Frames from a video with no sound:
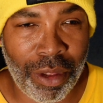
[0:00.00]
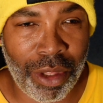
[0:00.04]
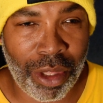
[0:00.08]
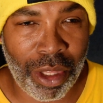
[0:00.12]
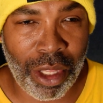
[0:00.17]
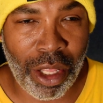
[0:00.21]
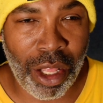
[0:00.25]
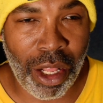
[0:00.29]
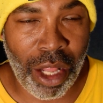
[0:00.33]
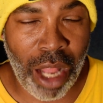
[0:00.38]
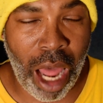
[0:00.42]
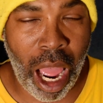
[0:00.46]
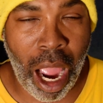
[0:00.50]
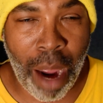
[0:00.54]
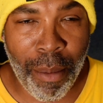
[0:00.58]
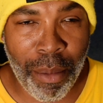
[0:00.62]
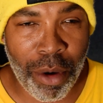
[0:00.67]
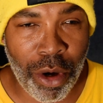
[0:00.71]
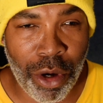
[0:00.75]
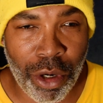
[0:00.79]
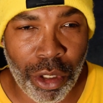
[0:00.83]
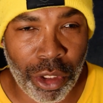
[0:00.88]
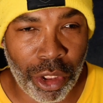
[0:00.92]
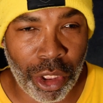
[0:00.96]

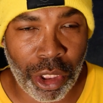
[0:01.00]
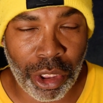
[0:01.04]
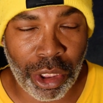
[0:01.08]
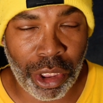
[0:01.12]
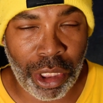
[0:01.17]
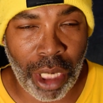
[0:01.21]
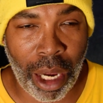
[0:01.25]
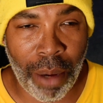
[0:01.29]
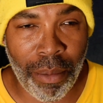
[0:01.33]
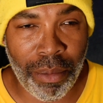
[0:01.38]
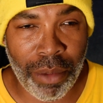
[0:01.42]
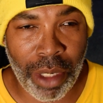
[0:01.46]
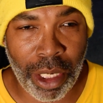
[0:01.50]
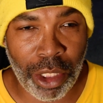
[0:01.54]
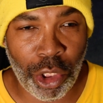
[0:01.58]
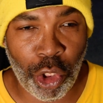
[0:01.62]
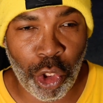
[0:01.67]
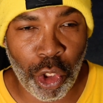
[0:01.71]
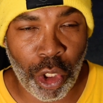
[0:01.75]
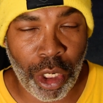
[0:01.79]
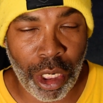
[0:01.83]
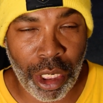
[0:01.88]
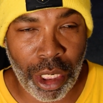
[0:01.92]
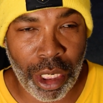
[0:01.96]
intervalometers or something
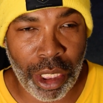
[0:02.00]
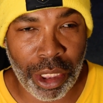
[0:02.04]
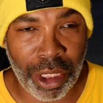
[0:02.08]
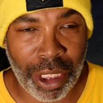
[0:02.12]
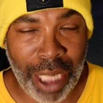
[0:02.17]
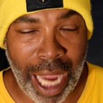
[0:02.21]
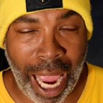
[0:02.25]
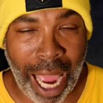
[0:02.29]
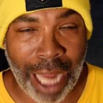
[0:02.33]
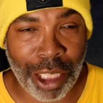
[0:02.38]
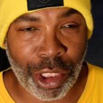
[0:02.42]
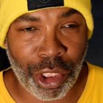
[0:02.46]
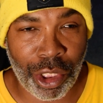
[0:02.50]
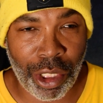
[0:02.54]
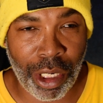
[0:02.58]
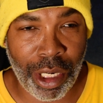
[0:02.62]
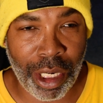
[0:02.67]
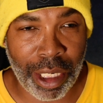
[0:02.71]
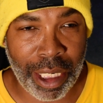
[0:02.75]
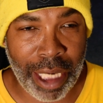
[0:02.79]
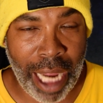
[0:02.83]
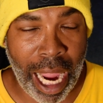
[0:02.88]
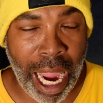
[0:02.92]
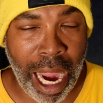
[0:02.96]
that you can attach to
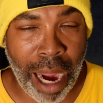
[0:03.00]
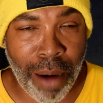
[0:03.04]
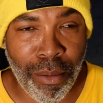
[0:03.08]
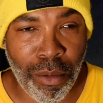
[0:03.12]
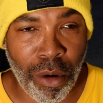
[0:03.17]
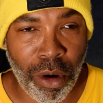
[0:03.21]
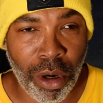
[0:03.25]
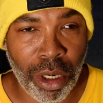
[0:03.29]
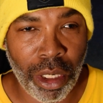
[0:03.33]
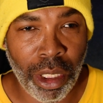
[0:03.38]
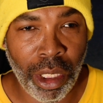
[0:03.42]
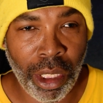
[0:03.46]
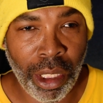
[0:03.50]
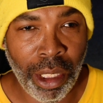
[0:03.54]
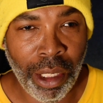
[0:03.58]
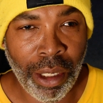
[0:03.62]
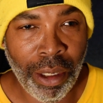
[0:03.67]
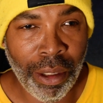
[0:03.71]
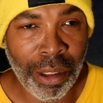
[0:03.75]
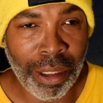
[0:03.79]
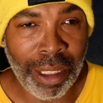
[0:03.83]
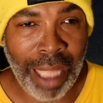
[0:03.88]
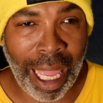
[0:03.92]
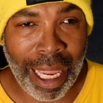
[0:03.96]
the camera,
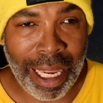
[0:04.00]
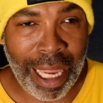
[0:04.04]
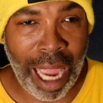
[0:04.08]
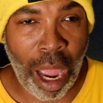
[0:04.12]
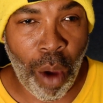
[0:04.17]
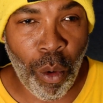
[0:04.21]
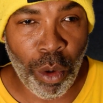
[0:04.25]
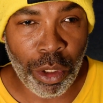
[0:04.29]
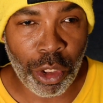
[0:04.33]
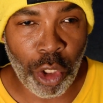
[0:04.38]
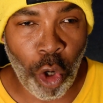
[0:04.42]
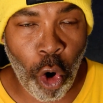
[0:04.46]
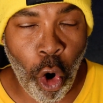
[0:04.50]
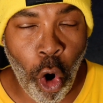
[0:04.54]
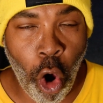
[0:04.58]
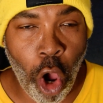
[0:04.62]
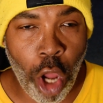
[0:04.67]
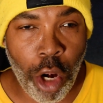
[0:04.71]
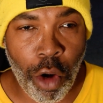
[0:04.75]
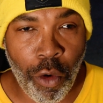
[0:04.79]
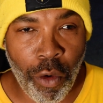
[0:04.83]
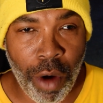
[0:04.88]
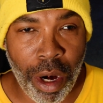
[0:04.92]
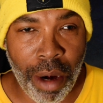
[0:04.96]
like I was
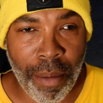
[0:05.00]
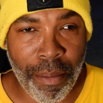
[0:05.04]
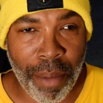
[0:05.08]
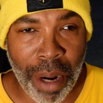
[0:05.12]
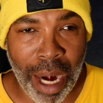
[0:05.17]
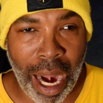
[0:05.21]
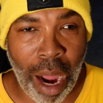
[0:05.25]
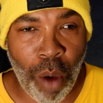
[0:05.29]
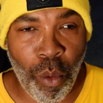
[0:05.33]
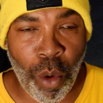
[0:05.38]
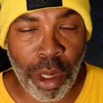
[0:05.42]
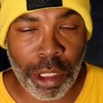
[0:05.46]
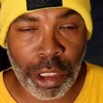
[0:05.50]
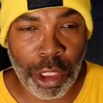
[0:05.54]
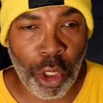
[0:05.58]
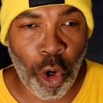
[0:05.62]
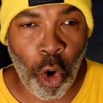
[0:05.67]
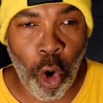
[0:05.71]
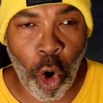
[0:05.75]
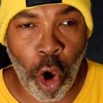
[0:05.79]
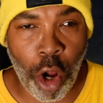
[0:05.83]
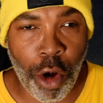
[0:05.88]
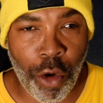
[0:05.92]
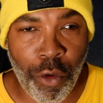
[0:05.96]
ordering, but I wasn't
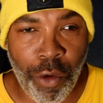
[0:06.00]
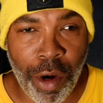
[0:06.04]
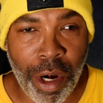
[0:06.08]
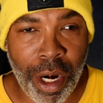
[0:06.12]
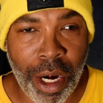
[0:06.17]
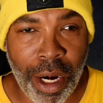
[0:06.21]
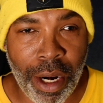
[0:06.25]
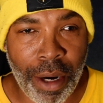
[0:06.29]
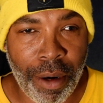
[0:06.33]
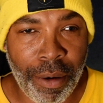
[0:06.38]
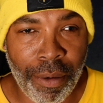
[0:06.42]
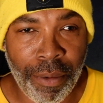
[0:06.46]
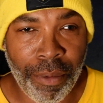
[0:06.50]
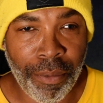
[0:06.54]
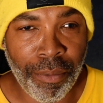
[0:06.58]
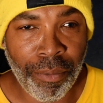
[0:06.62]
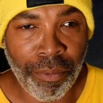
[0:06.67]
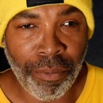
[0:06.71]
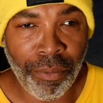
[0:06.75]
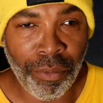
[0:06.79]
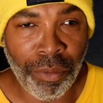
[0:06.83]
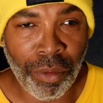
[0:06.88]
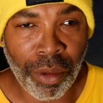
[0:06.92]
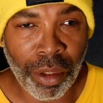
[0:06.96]
ordering the
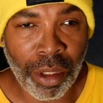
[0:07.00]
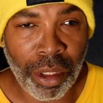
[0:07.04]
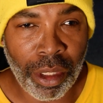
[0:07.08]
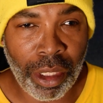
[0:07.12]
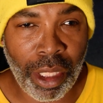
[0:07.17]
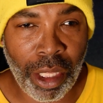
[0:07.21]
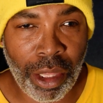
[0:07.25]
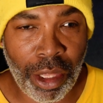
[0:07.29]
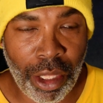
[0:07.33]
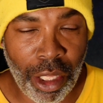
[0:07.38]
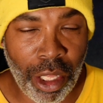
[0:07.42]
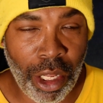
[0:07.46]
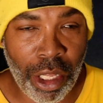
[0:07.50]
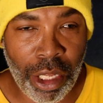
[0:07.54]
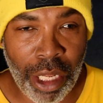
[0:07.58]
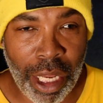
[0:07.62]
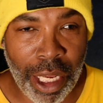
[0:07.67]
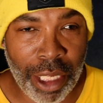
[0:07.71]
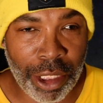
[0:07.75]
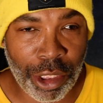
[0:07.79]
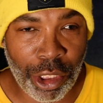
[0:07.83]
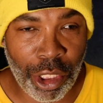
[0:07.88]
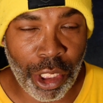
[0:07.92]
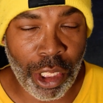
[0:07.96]

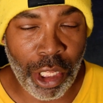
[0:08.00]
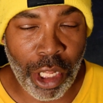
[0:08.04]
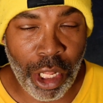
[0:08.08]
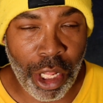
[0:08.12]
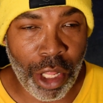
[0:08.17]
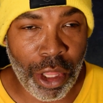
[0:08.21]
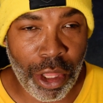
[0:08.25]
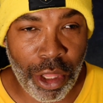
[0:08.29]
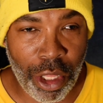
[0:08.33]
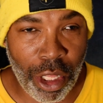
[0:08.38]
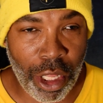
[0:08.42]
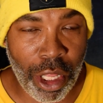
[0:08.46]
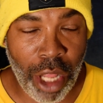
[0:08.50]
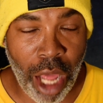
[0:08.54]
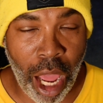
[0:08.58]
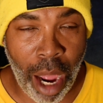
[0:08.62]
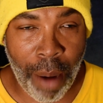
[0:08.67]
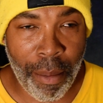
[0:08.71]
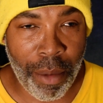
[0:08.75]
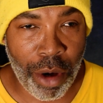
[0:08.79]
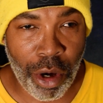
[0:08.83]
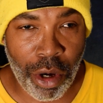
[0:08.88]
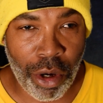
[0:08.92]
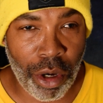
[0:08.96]

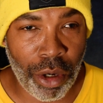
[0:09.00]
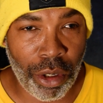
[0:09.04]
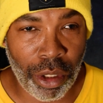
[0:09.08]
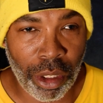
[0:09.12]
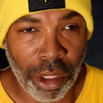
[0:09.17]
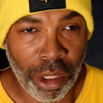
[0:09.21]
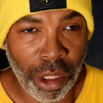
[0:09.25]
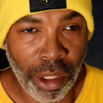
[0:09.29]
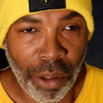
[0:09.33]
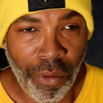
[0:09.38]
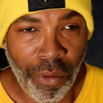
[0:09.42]
intervalometer